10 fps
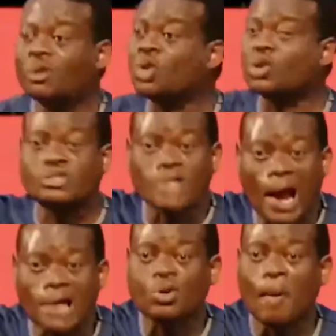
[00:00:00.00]
to
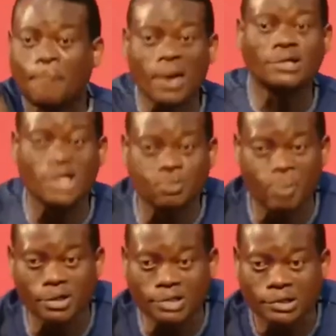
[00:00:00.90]
try to build this
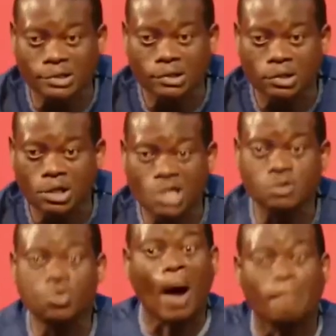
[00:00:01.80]
building. It's, you are